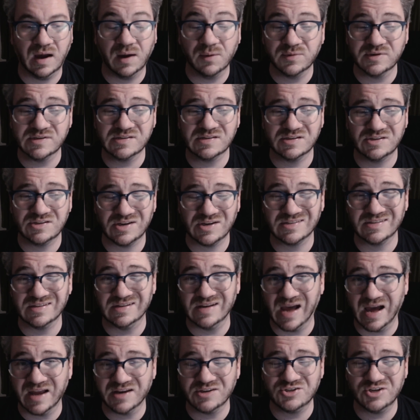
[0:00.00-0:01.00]
I would suggest
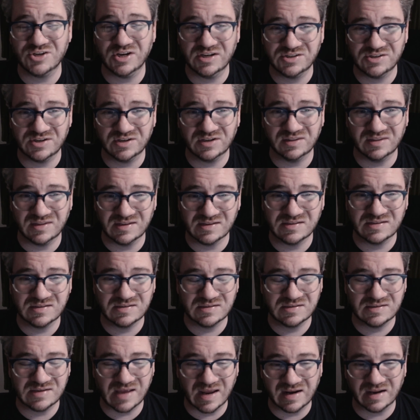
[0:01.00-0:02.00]
not changing this
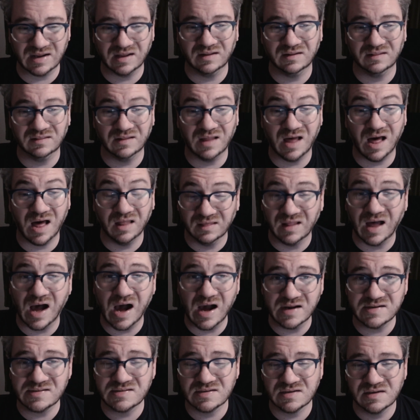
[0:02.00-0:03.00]
setting a
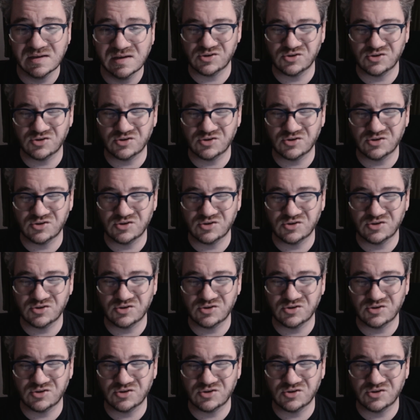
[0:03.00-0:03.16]
lot.